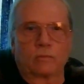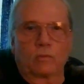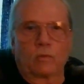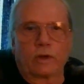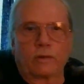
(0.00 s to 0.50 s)

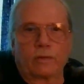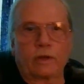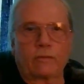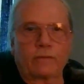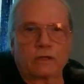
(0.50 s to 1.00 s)
whatever
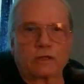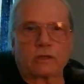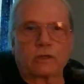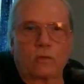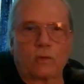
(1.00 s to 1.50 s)

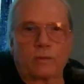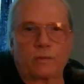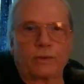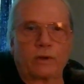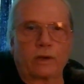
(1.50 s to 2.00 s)
definition you want to
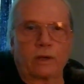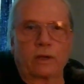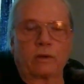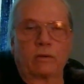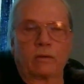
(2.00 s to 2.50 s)
put on
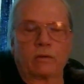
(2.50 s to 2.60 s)
it,